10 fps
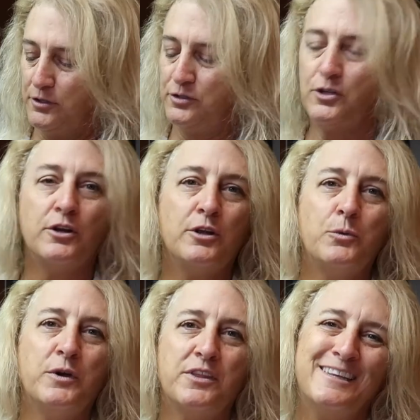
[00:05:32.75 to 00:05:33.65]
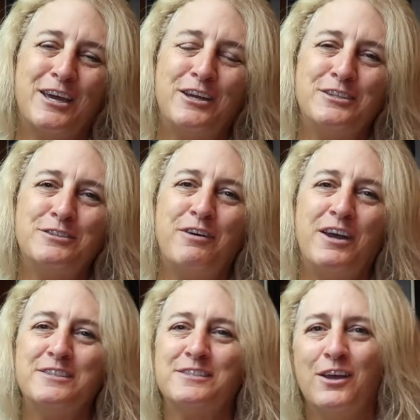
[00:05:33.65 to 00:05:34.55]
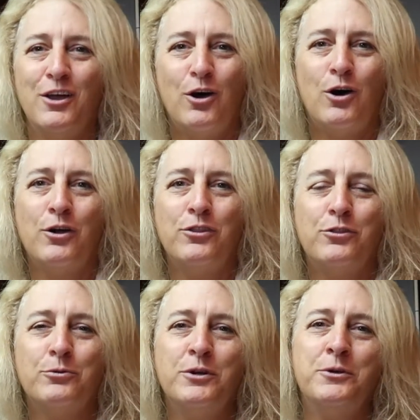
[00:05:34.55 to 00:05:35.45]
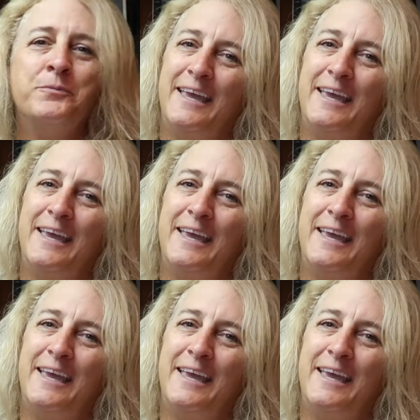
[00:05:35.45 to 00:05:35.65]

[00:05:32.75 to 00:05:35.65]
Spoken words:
starting with the cutting device on through,